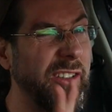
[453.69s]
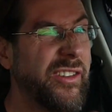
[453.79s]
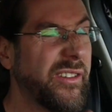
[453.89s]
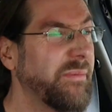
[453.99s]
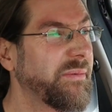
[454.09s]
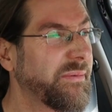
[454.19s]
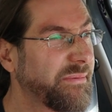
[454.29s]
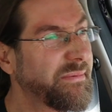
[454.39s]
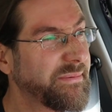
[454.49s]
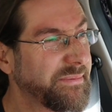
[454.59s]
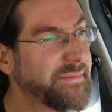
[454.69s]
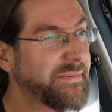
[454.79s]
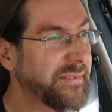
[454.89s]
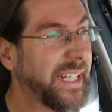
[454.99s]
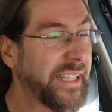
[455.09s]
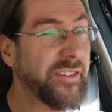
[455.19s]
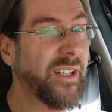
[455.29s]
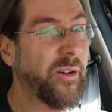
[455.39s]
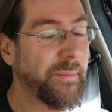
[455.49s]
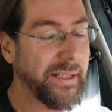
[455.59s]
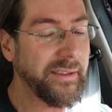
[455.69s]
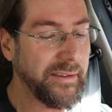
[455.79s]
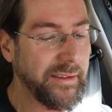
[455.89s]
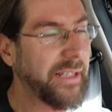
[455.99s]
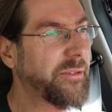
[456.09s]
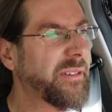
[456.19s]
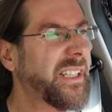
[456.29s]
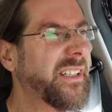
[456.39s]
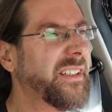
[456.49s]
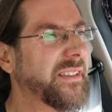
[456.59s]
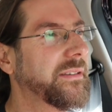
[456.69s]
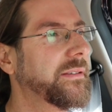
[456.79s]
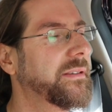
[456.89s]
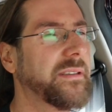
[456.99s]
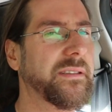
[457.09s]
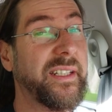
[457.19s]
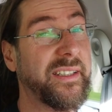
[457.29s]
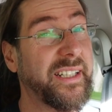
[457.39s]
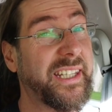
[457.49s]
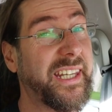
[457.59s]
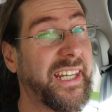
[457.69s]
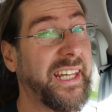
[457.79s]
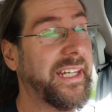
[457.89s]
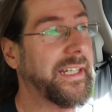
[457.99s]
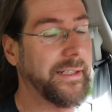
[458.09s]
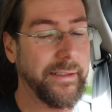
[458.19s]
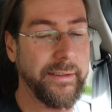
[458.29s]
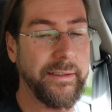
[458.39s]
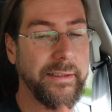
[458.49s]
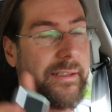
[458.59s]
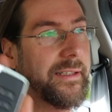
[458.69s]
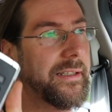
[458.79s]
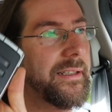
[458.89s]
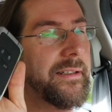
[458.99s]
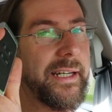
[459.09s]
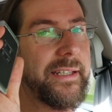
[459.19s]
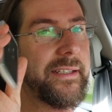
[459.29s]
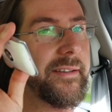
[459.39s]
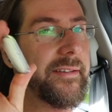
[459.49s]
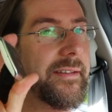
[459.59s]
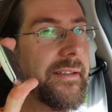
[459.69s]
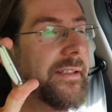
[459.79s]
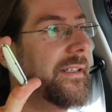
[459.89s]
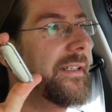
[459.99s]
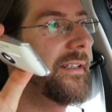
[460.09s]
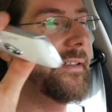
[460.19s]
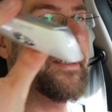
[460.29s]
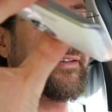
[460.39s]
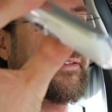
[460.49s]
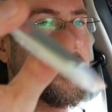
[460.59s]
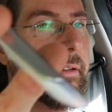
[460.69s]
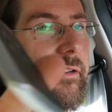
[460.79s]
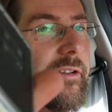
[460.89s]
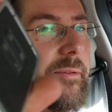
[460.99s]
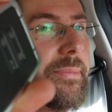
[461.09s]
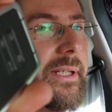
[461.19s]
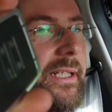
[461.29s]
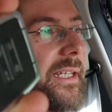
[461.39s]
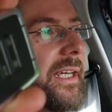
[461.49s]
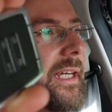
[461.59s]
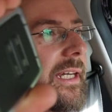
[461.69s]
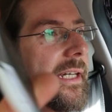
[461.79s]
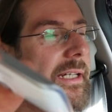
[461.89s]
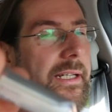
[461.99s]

just like so, but not really good. The key, look at this. This should be a key.